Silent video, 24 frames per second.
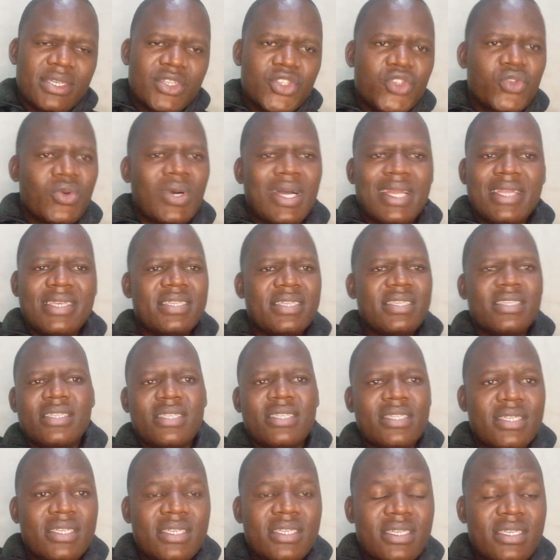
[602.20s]
Surely.
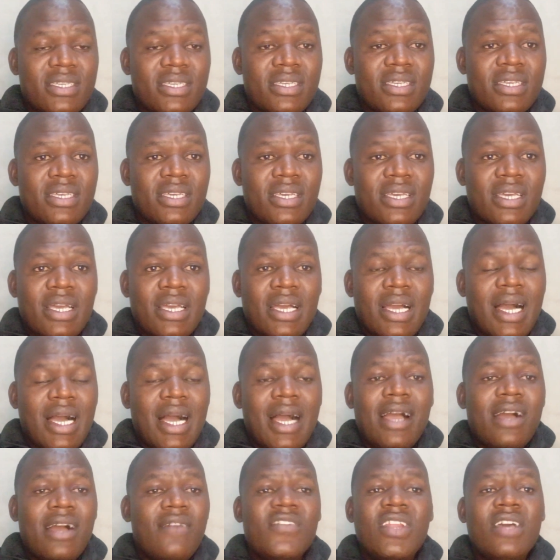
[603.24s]

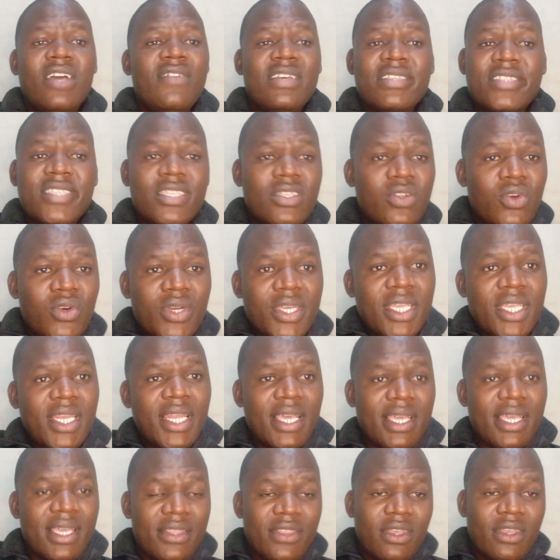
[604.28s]
I have never seen
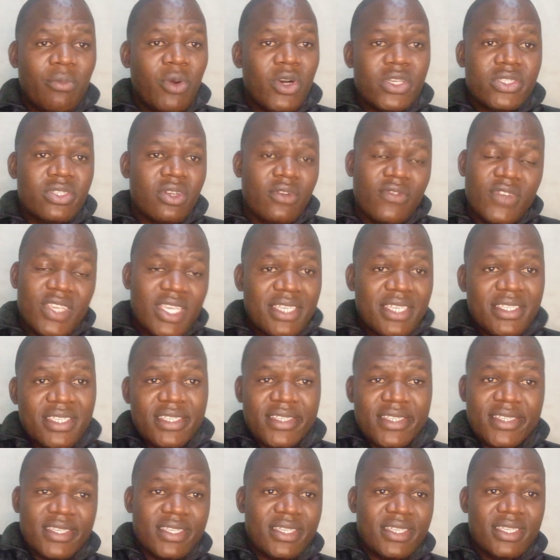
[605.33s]
Oginde, the boss of
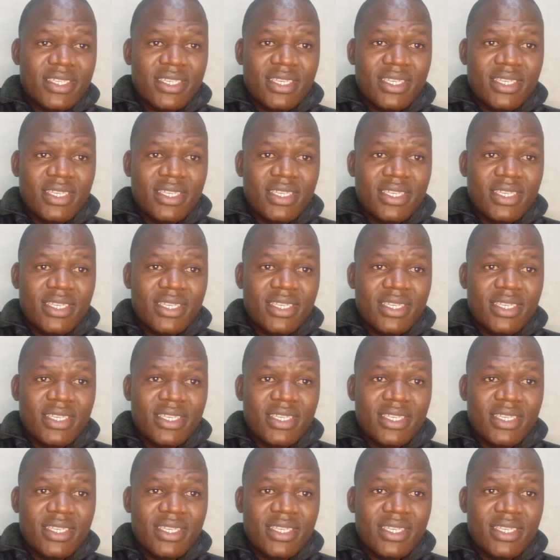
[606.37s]
EACC,